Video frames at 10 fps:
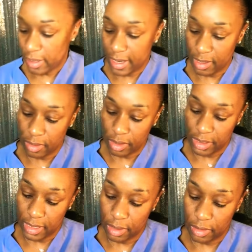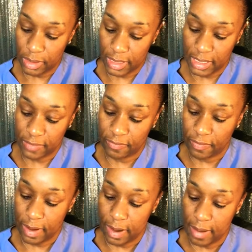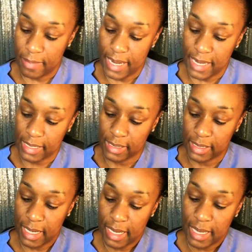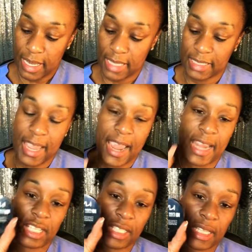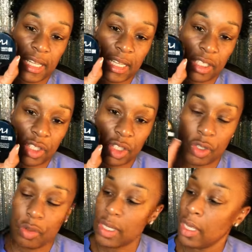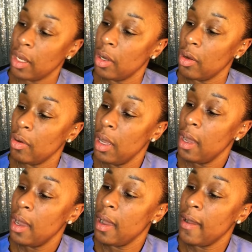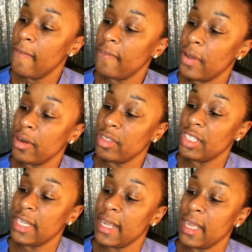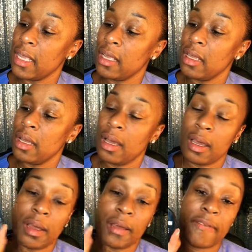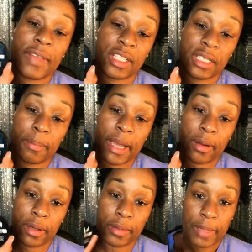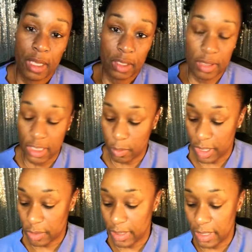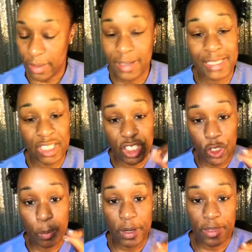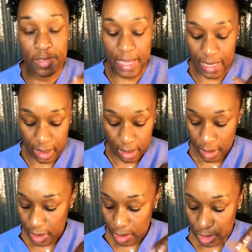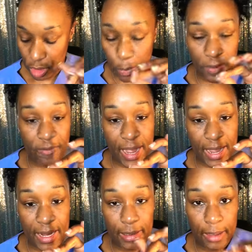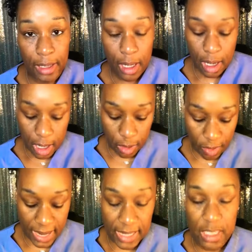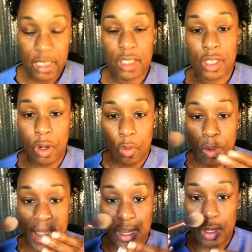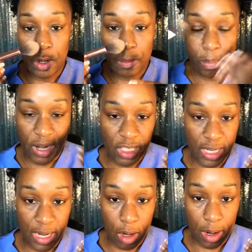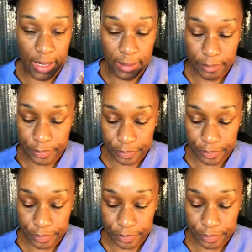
that I usually use is from NYX. It's a HD Studio photogenic finishing powder. So this works really well because it's super thin, super fine grains. So when you're brushing it on,